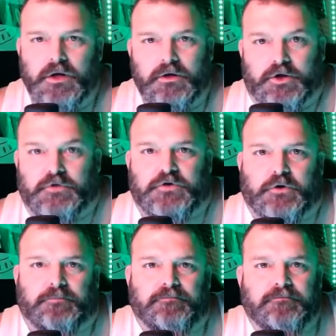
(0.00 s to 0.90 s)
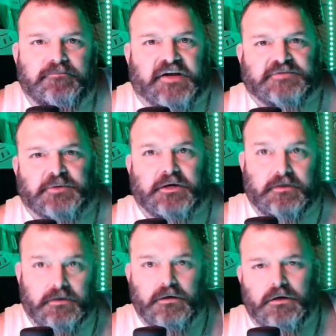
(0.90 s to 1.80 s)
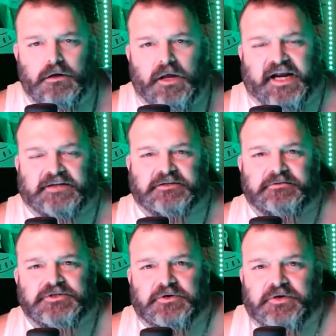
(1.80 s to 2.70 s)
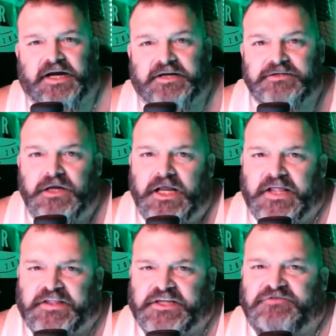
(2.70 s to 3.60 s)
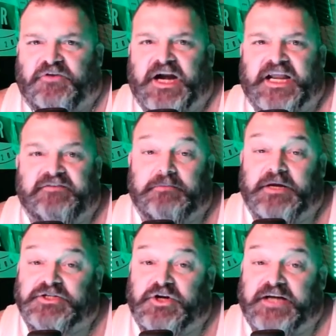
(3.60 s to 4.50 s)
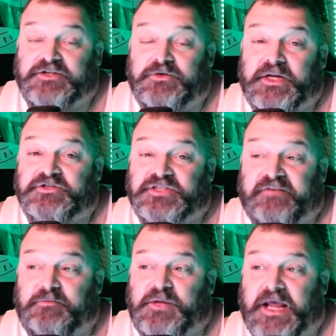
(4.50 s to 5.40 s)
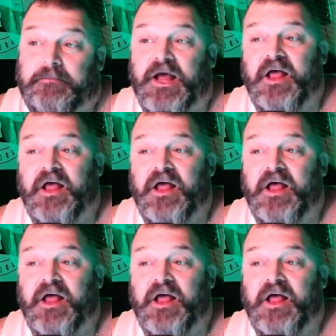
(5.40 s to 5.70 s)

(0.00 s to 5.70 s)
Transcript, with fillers: YouTube, Facebook. I got something to show you guys this Friday evening. Make sure you guys tune in 7 p.m.